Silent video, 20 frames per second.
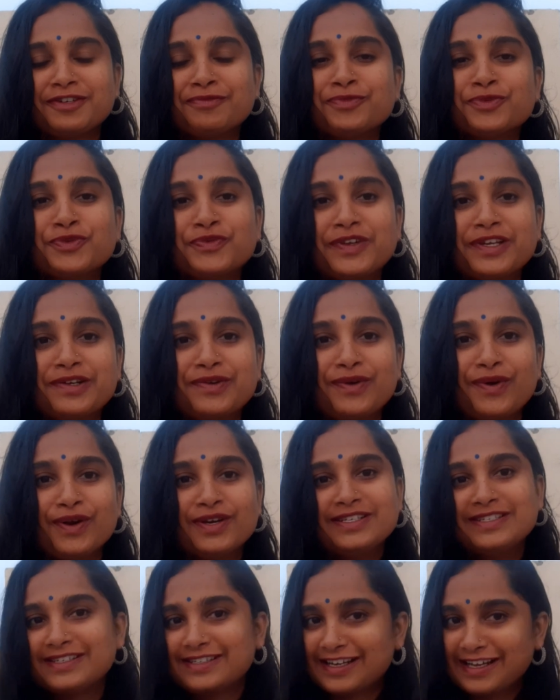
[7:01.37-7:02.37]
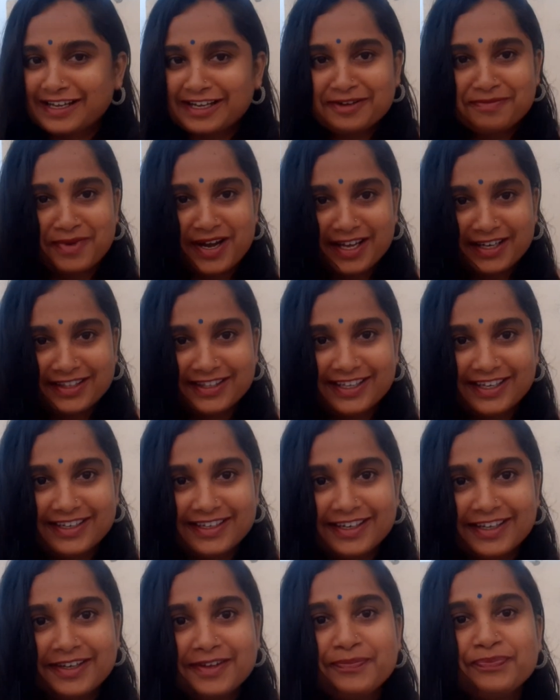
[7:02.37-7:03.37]
a movie called
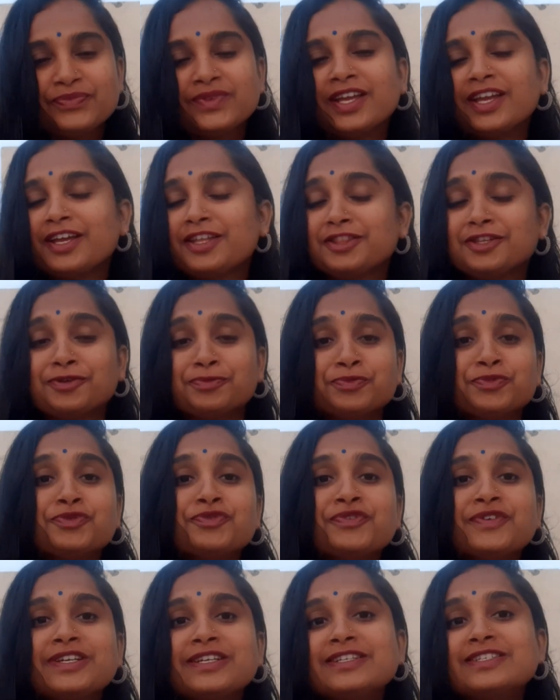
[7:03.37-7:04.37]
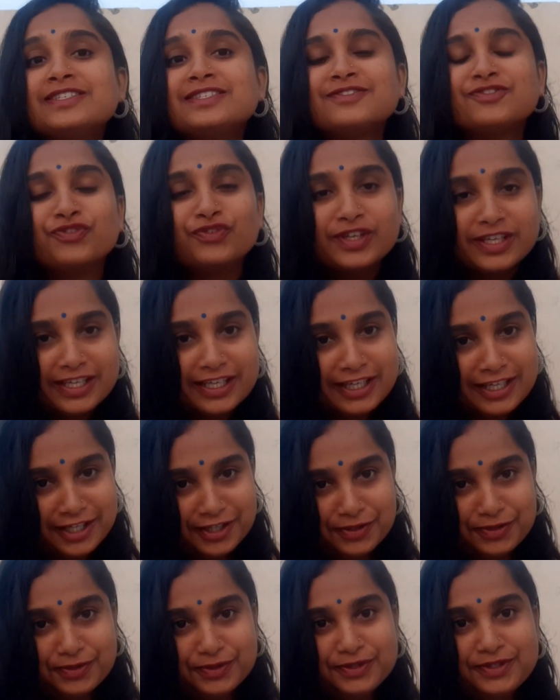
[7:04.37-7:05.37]
Rangamartanda, and the movie is really
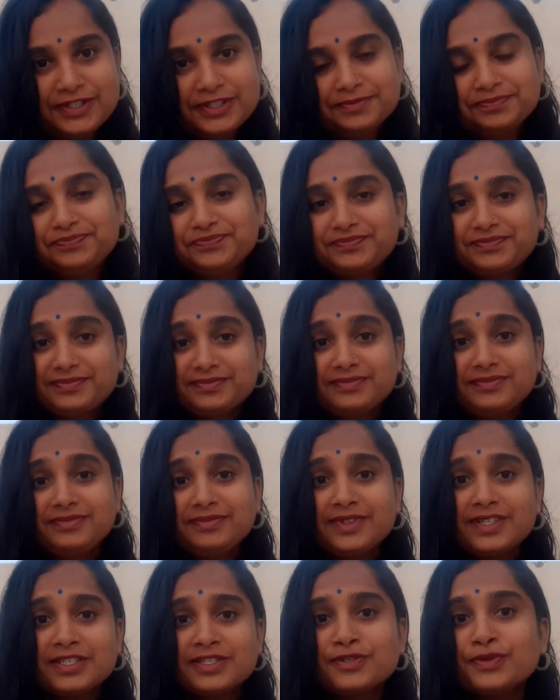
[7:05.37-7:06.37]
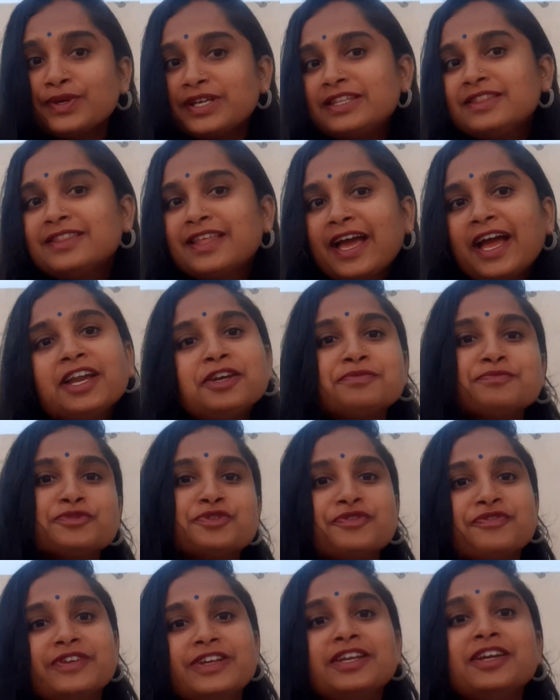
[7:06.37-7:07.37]
good. So, in that
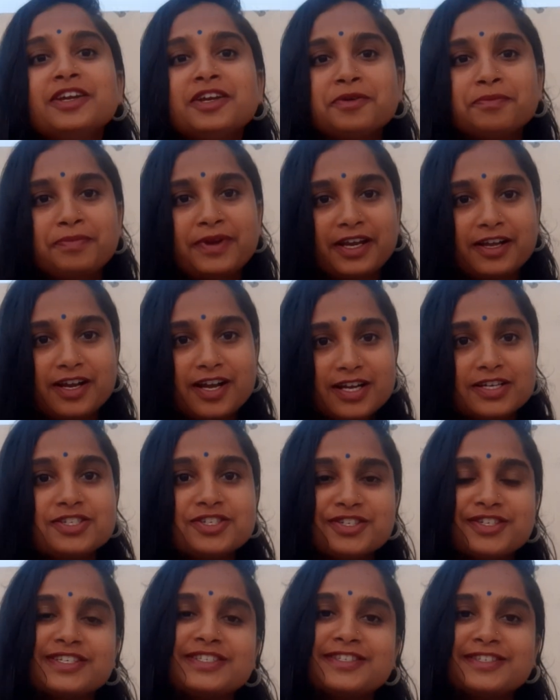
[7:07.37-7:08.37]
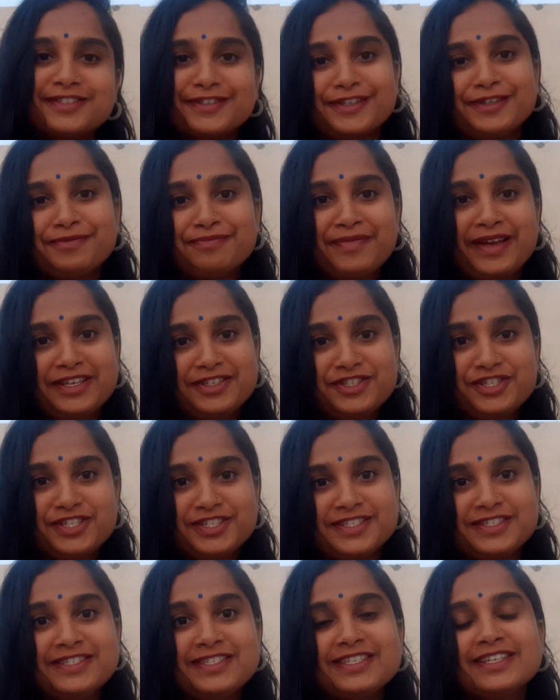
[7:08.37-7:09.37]
movie, Prakash Raj sir
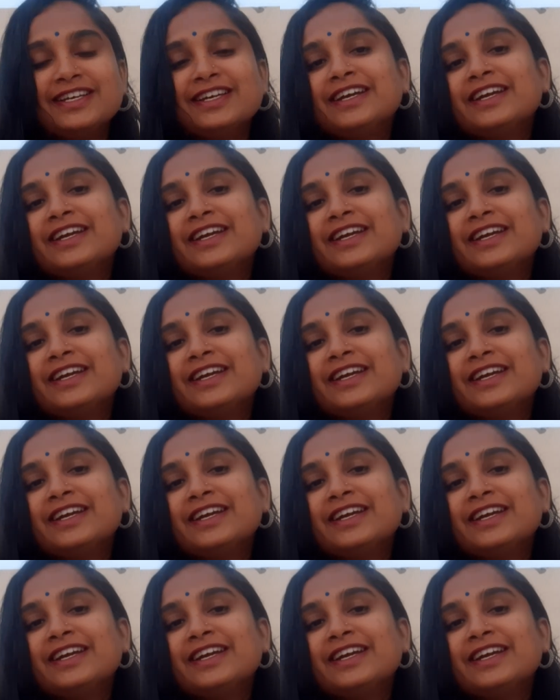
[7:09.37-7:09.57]
mentions,